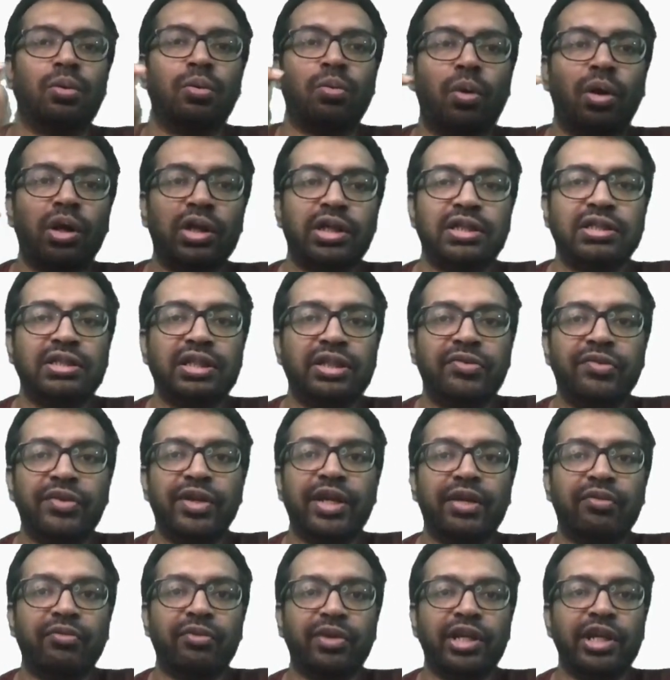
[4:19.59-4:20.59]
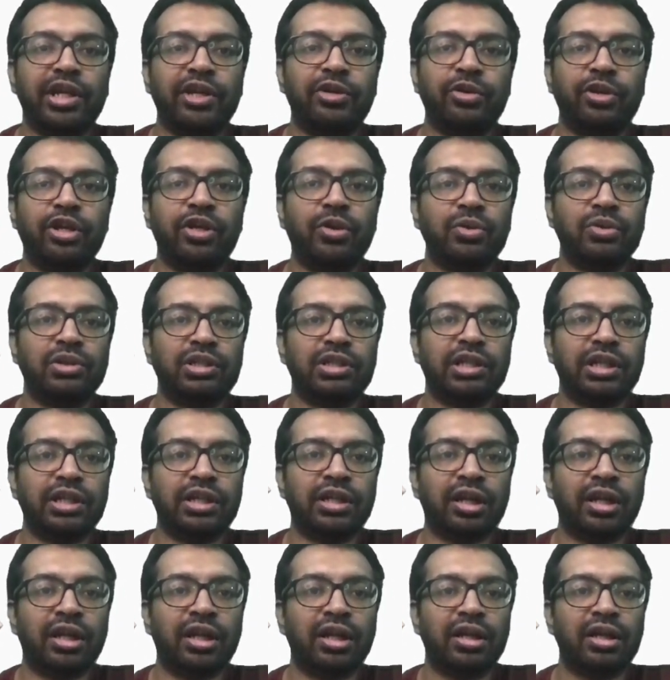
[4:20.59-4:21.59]
what is it we need to use
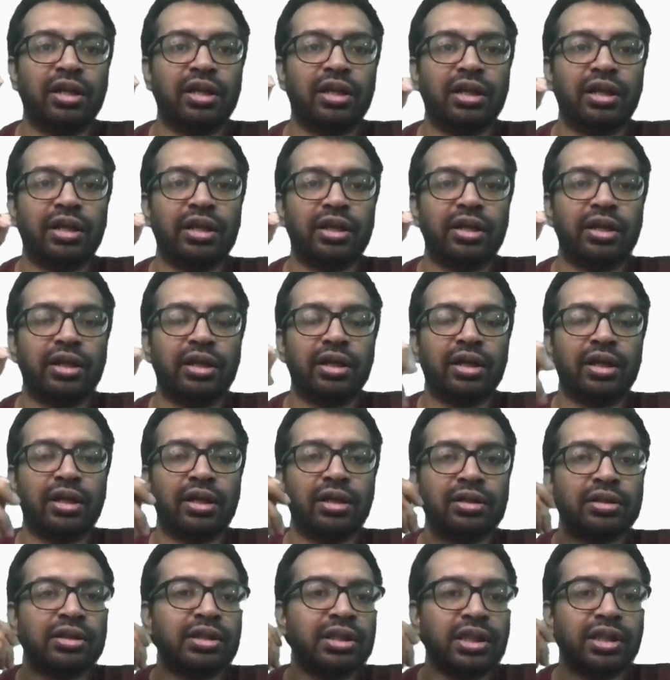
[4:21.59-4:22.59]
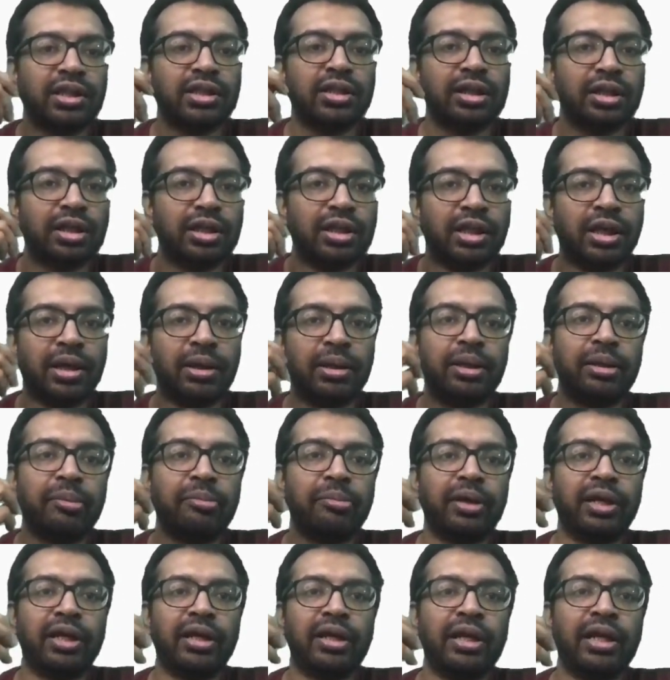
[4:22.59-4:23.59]
here? The
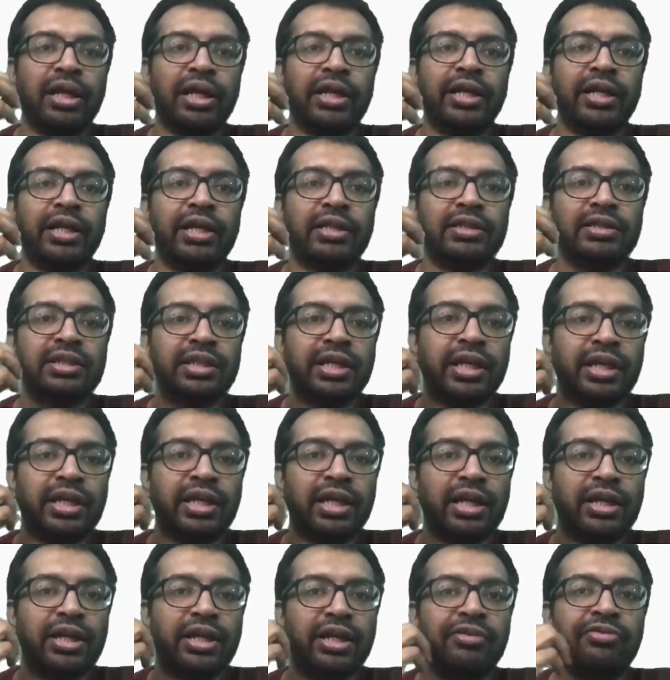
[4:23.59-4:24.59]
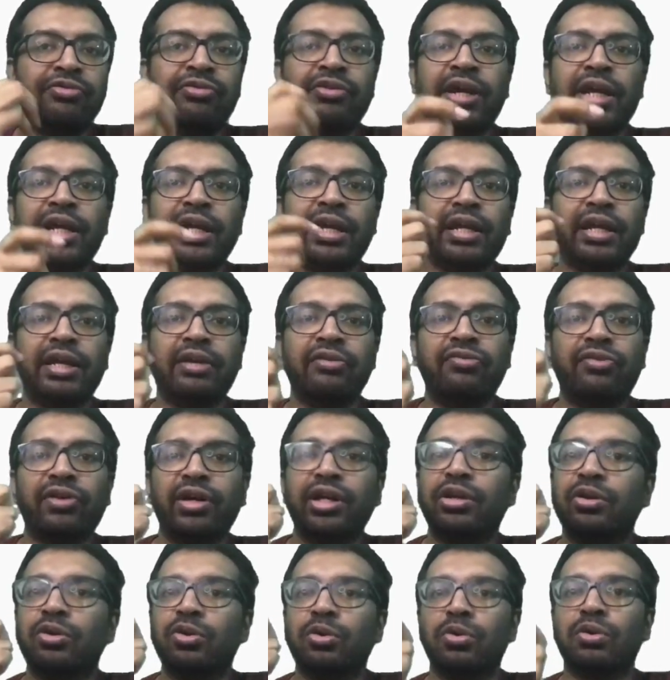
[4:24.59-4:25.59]
main idea is that if
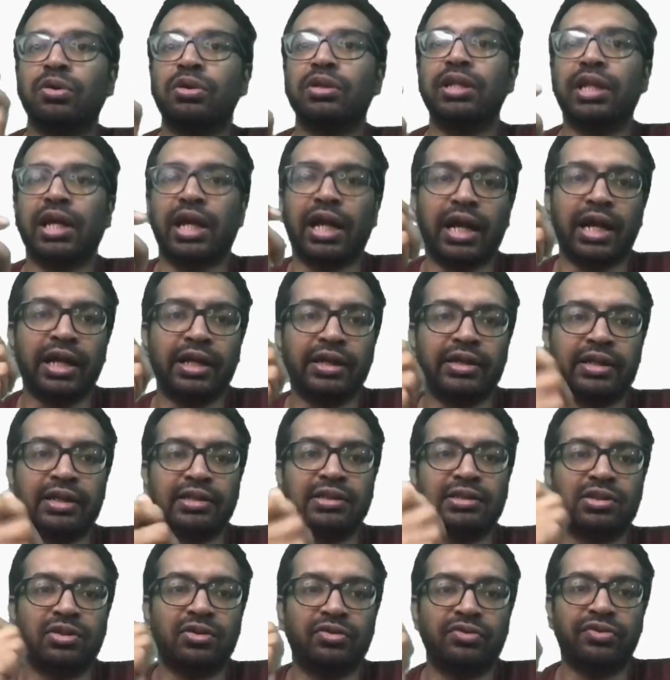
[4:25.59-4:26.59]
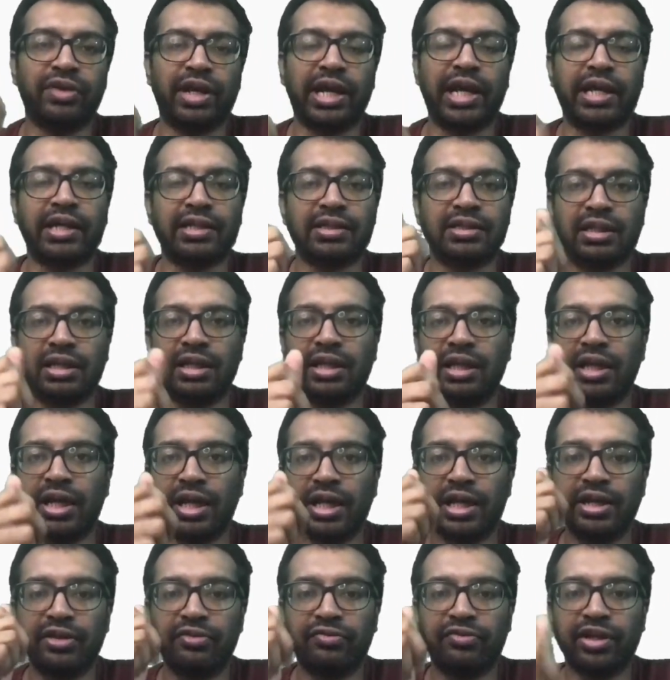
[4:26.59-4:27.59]
I know the address of x
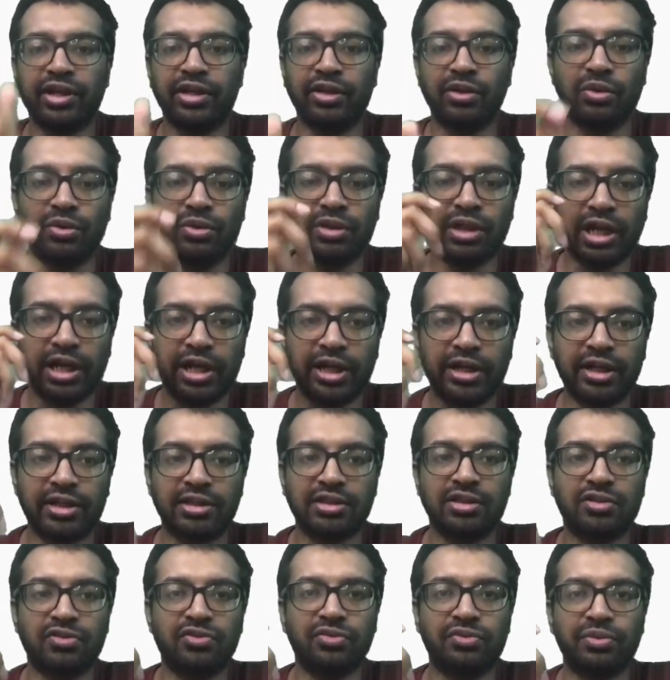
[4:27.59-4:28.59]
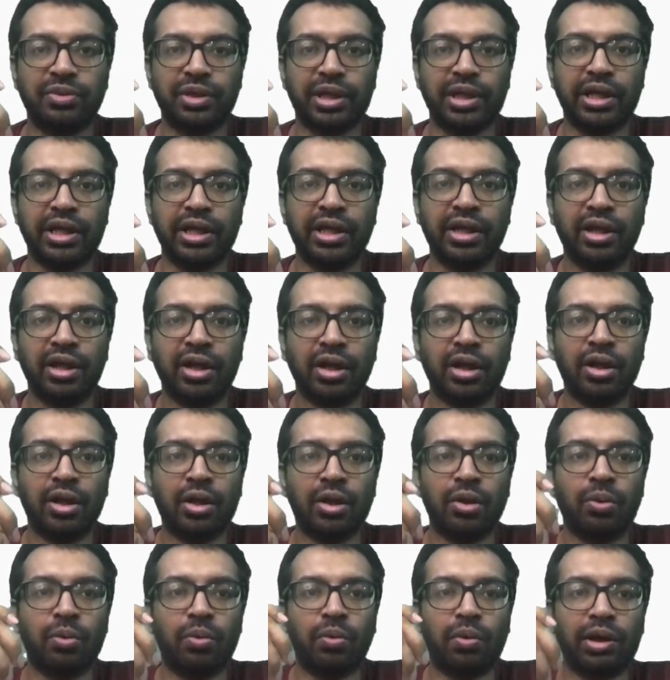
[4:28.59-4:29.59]
and if I know the address of y,
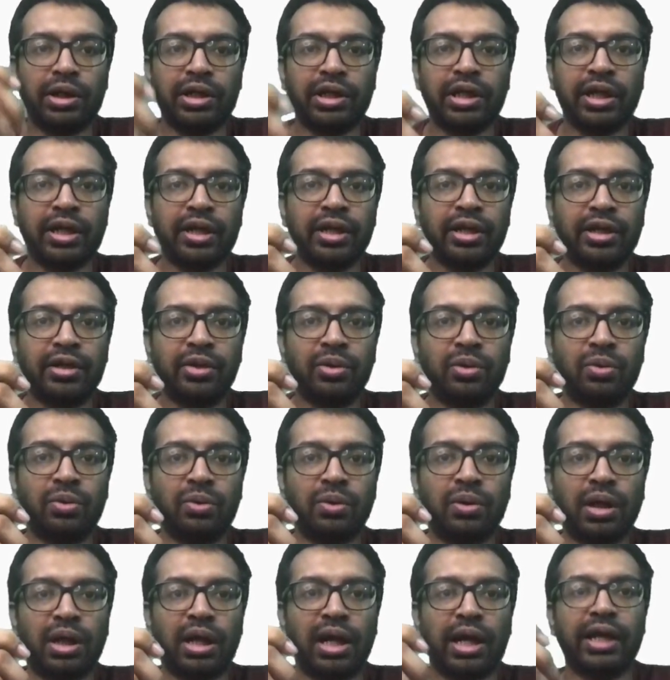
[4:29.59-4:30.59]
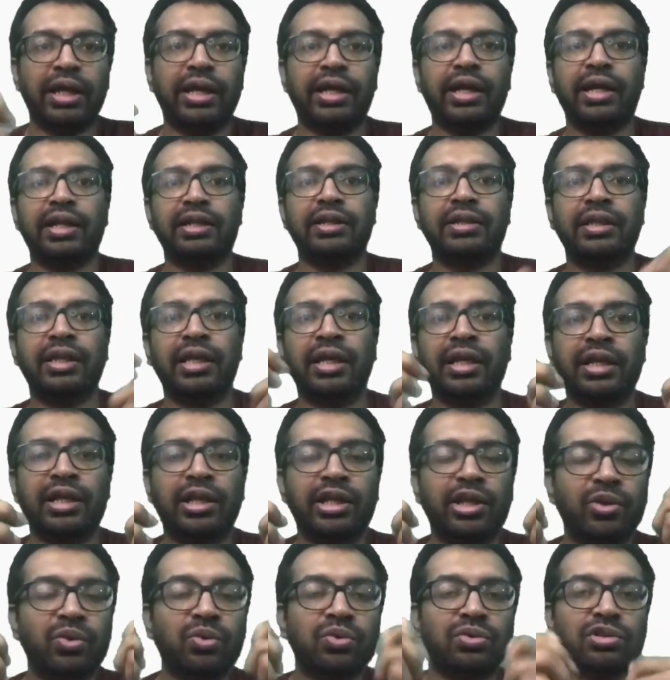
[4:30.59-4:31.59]
what can I do? I can then
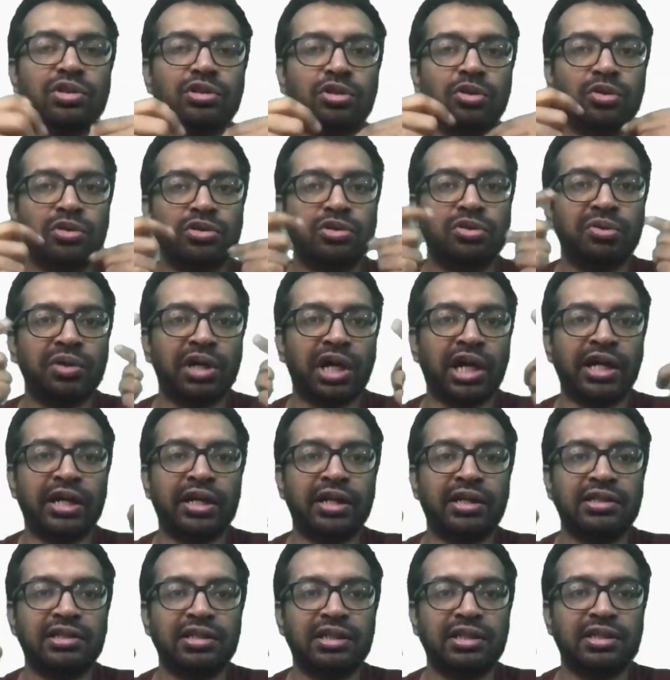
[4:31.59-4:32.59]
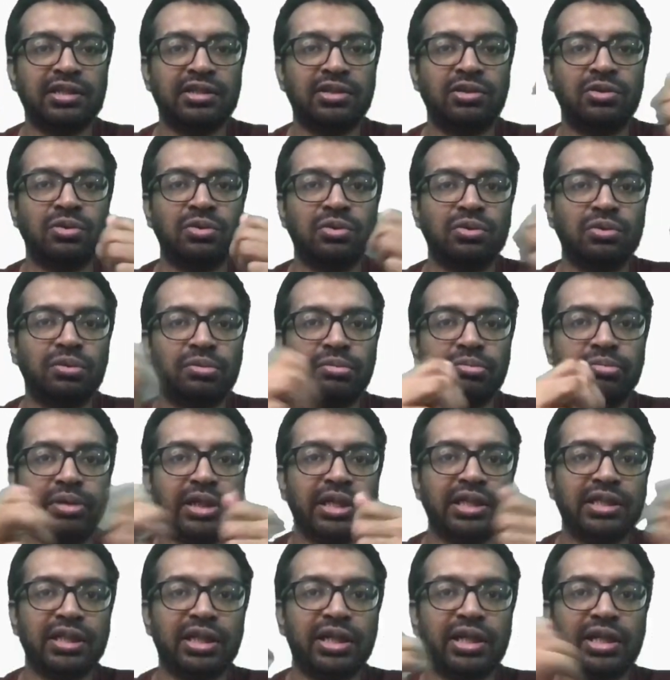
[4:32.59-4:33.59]
use those two addresses to
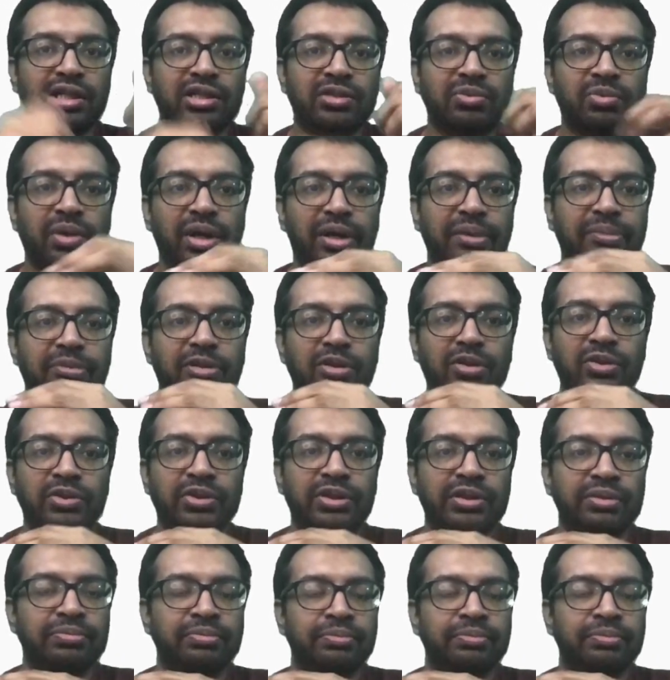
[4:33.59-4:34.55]
basically swap those